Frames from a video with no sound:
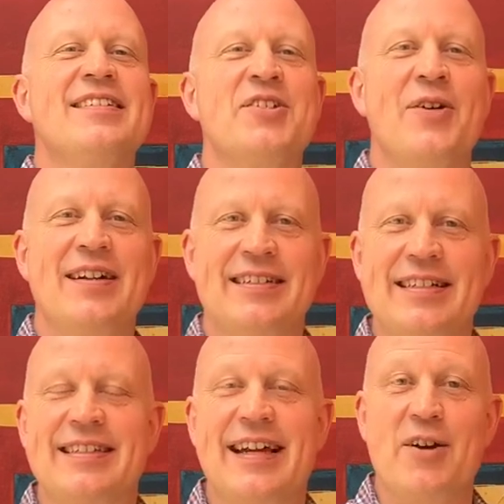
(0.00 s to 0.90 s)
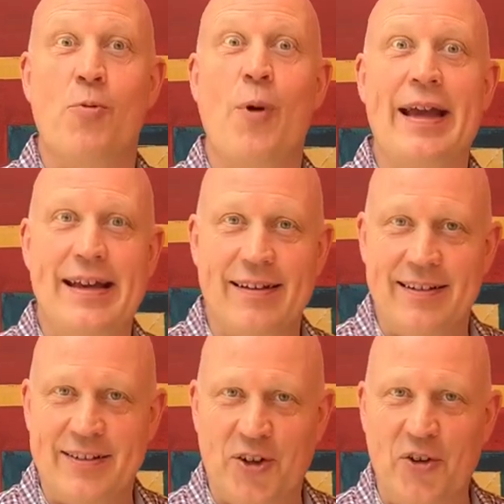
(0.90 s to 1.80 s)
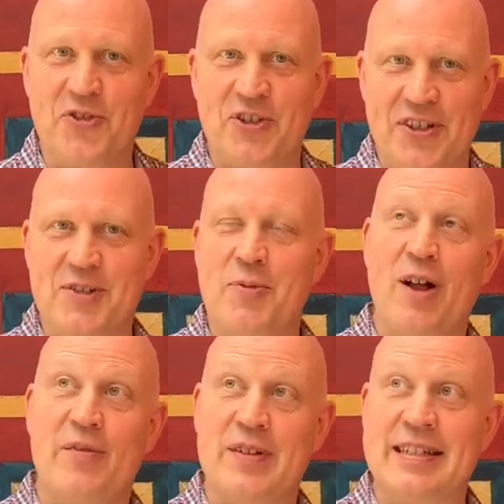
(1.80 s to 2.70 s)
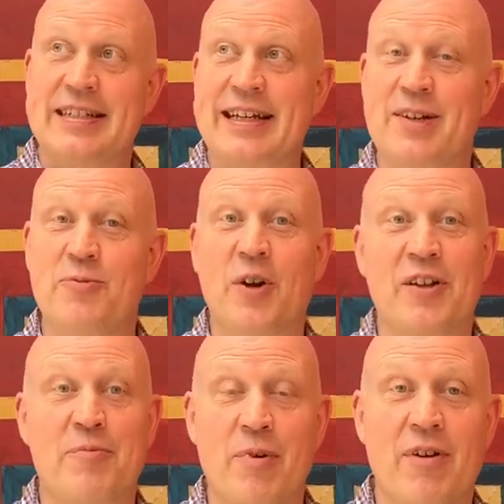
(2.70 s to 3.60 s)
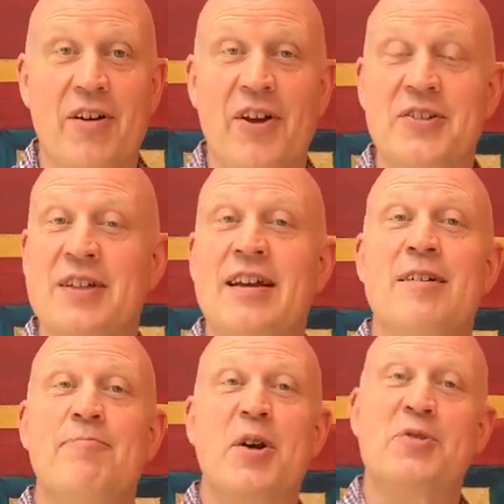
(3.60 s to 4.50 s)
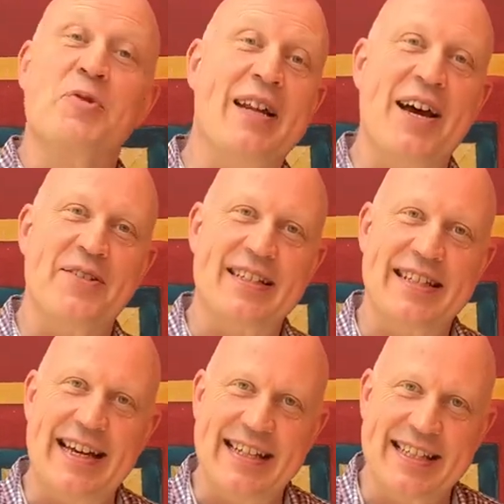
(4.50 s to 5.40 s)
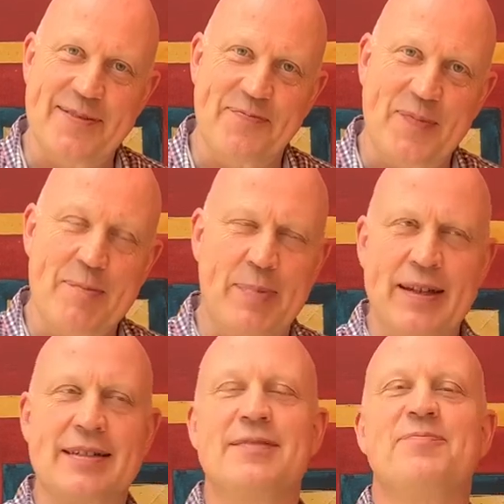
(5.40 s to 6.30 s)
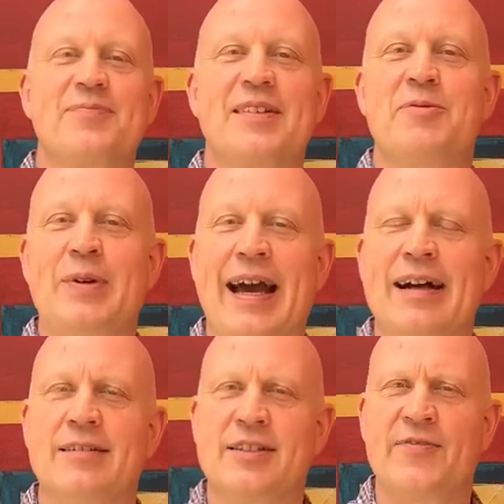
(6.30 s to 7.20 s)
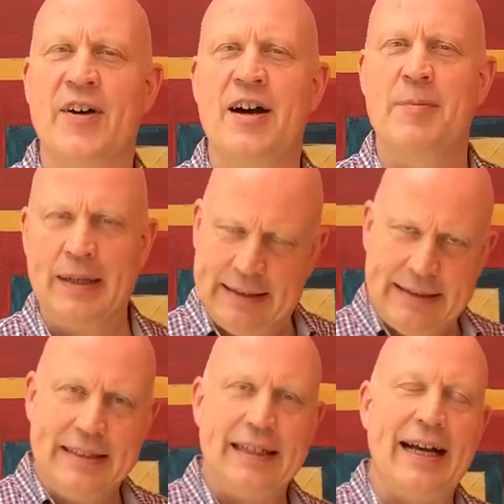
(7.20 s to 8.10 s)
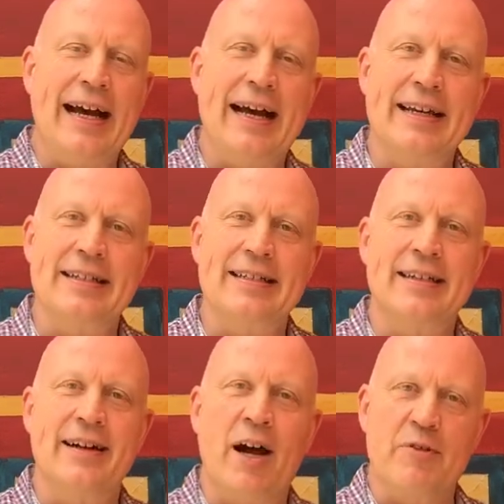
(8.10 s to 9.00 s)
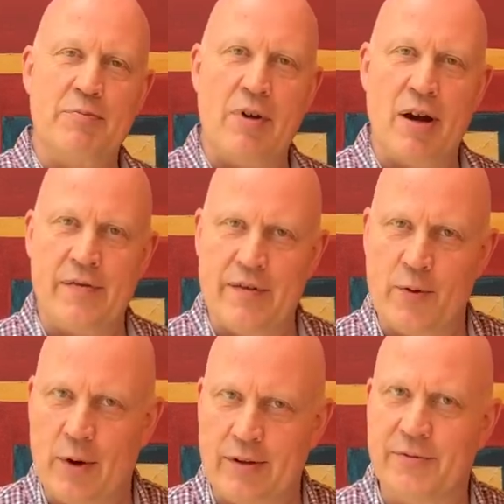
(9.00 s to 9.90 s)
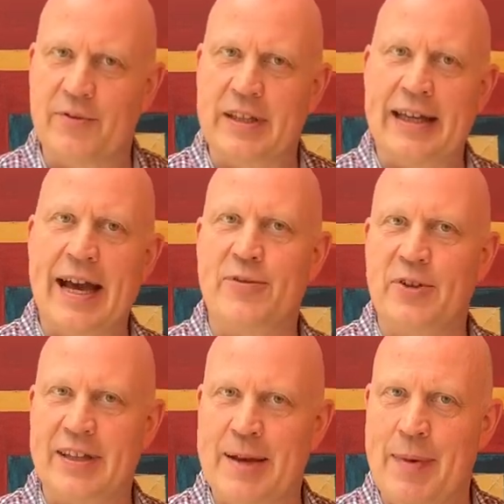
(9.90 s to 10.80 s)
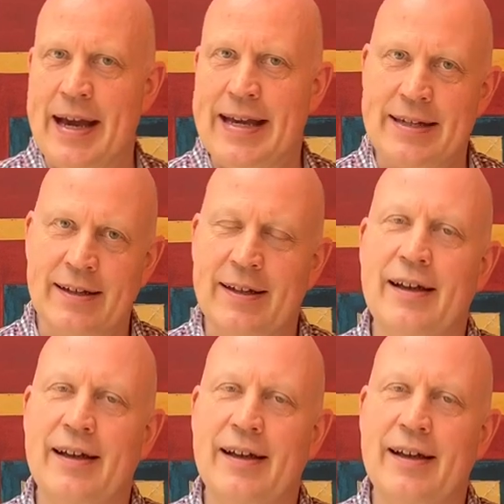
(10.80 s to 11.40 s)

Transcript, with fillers: to actually stay awake and conscious while visiting one of Barolo's most renowned estates. But we held firm and uh, I was proud of everyone for the effort they made